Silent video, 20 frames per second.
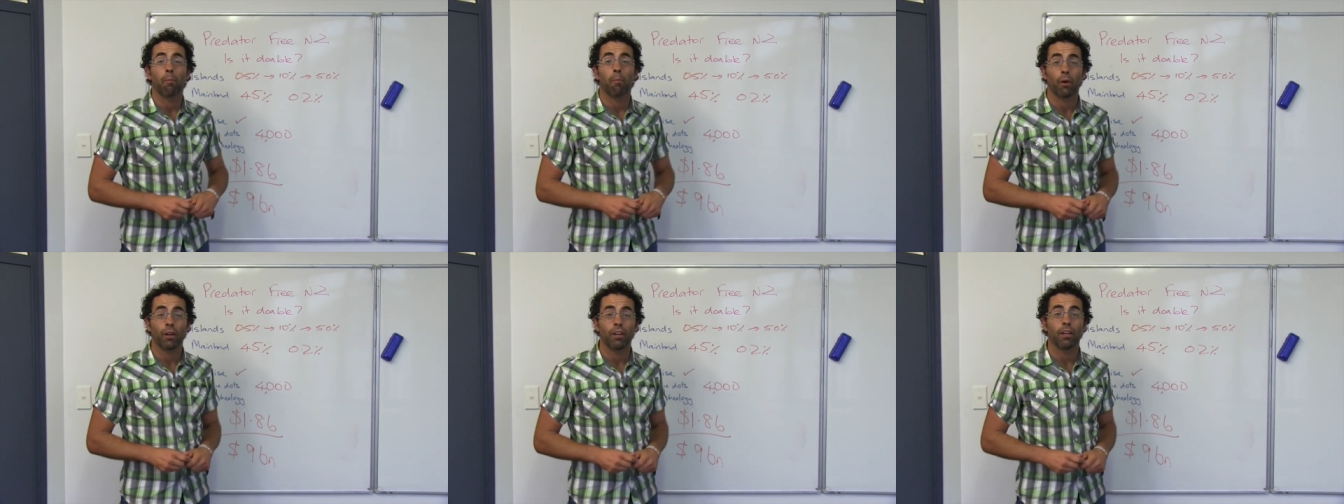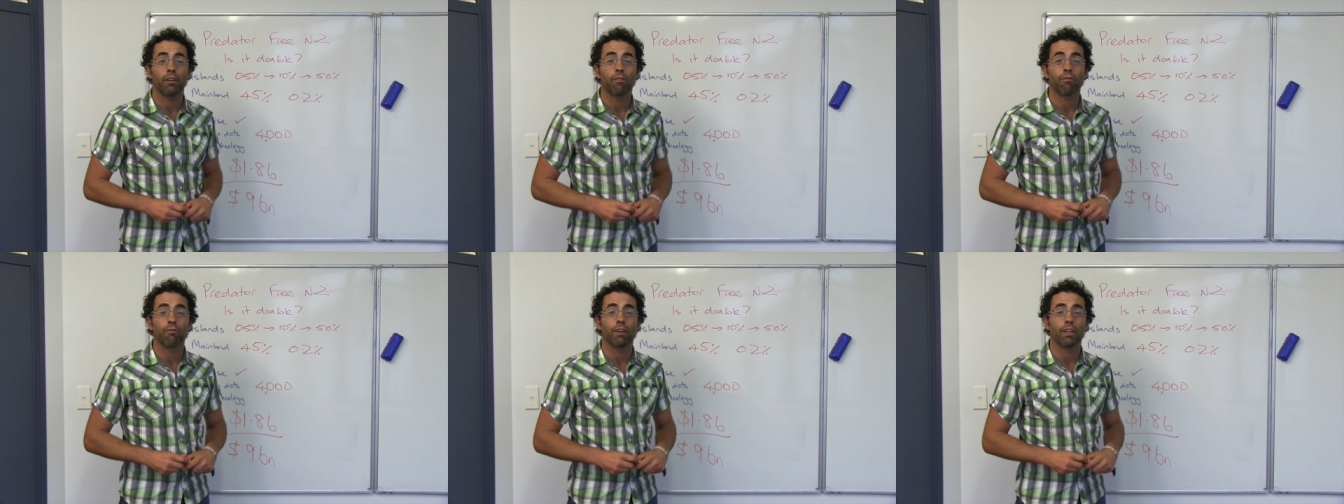
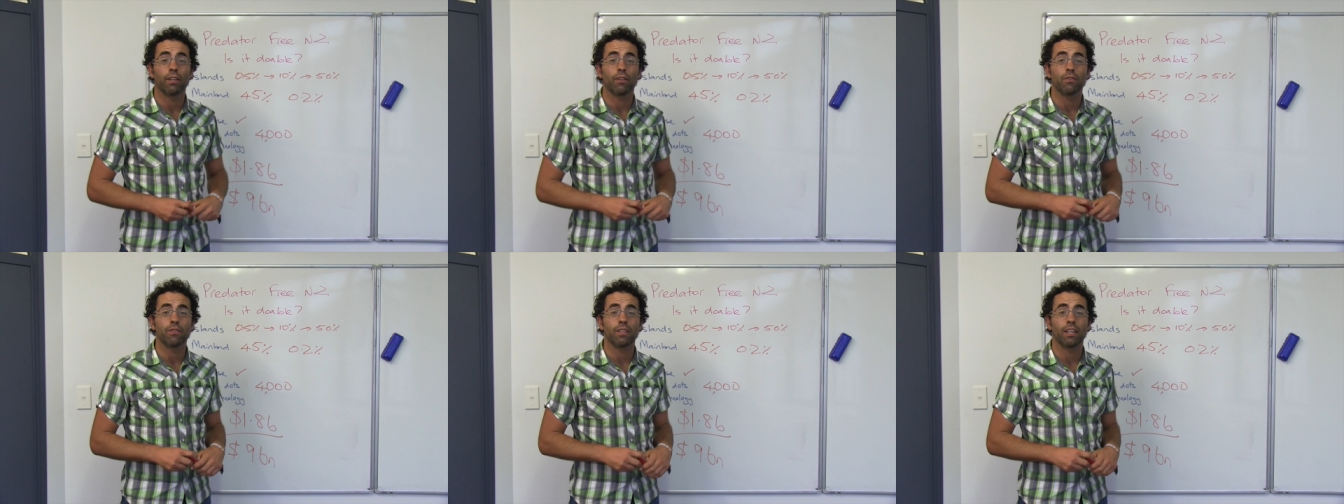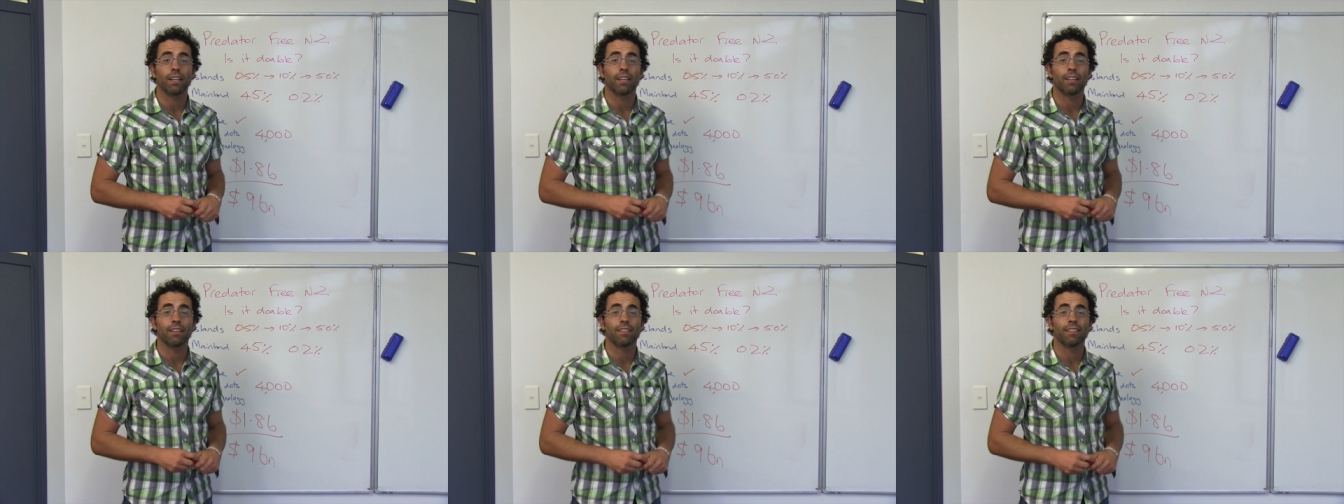Predator-free New
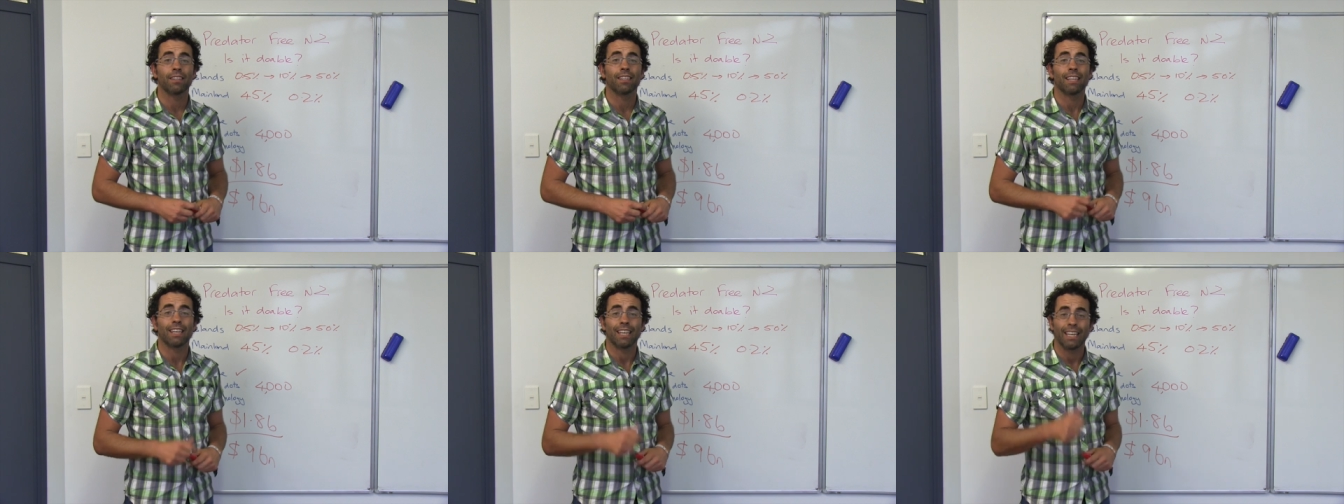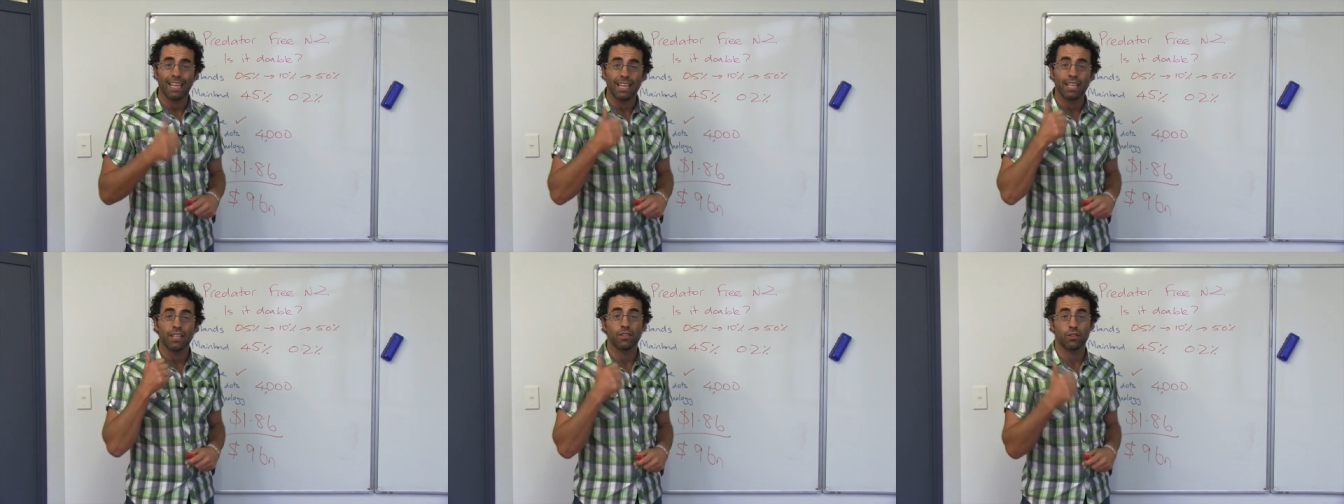Zealand
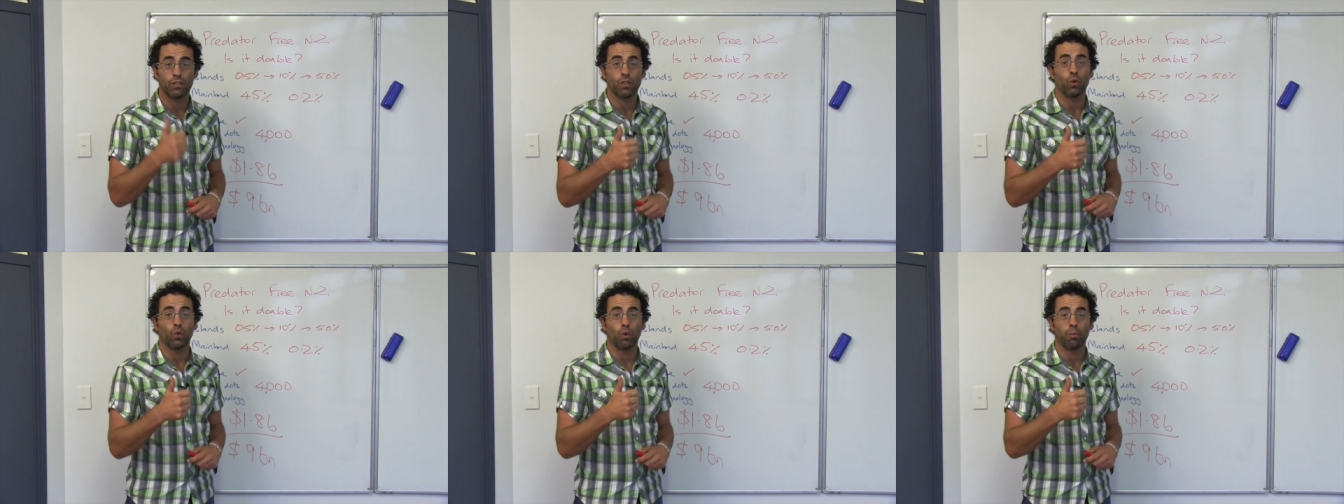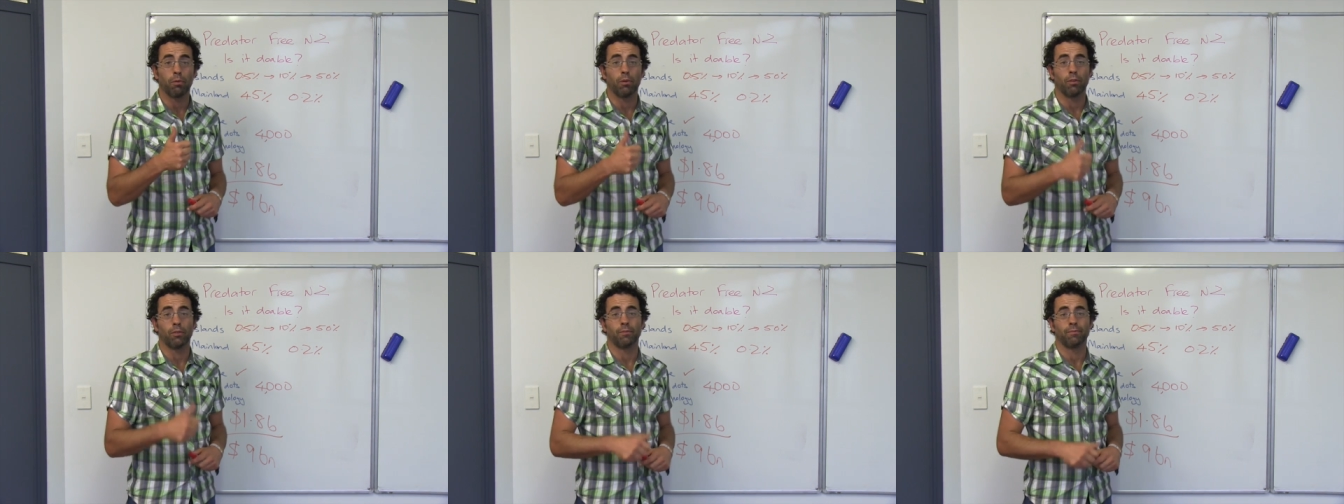is
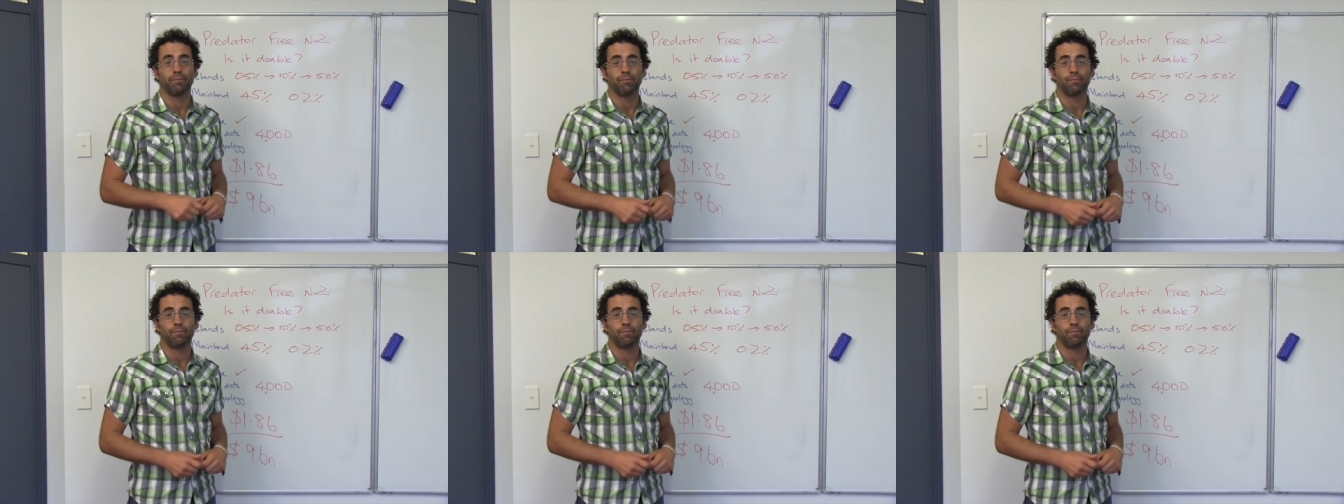doable.